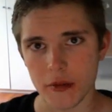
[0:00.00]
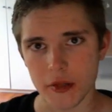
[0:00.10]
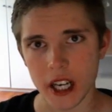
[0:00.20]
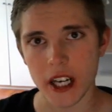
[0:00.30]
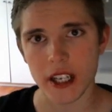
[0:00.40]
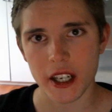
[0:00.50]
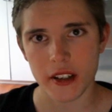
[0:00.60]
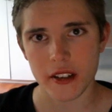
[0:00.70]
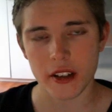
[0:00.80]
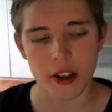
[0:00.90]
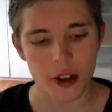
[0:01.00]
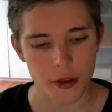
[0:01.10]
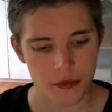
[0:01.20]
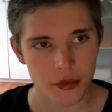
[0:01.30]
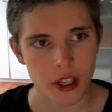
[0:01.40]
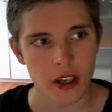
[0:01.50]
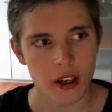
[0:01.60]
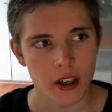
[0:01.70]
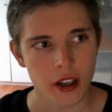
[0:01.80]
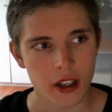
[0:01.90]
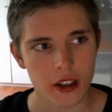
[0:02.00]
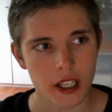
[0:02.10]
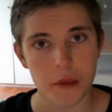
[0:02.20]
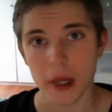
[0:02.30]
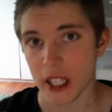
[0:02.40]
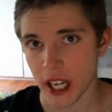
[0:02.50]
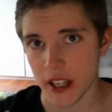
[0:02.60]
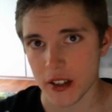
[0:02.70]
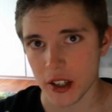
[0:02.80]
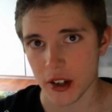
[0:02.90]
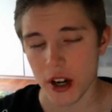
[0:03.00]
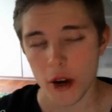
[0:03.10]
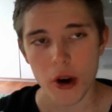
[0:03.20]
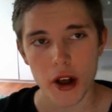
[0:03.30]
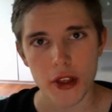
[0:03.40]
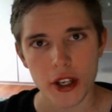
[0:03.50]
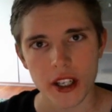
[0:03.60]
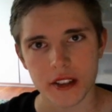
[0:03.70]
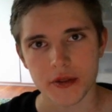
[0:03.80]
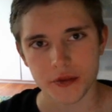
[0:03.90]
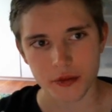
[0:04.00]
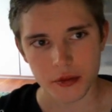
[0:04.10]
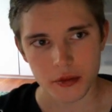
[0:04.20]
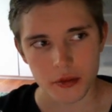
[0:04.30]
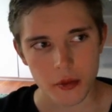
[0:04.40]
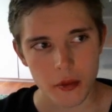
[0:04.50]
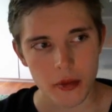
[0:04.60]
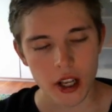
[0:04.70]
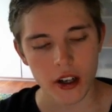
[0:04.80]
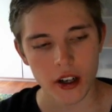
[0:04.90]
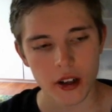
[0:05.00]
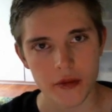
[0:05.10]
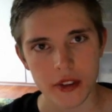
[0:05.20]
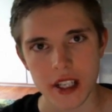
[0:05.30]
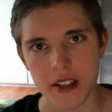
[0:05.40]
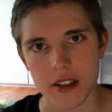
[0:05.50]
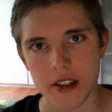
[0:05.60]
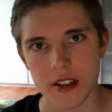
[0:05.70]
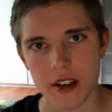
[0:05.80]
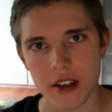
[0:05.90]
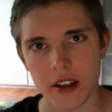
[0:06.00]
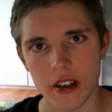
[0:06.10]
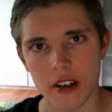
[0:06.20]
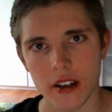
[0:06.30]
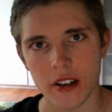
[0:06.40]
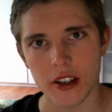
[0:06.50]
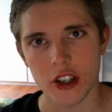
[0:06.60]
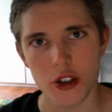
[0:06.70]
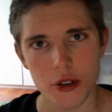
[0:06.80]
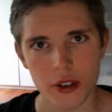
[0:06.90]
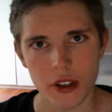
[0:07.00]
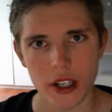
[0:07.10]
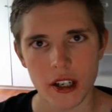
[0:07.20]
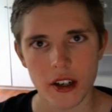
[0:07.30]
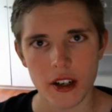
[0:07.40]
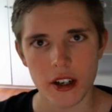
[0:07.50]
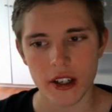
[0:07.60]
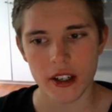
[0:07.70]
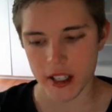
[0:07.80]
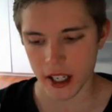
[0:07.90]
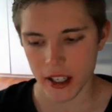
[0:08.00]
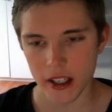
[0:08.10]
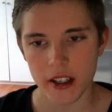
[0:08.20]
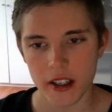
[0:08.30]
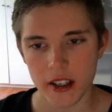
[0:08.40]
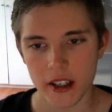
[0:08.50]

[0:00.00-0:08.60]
guy, and Bill Gates. Well, I think that this you are taking,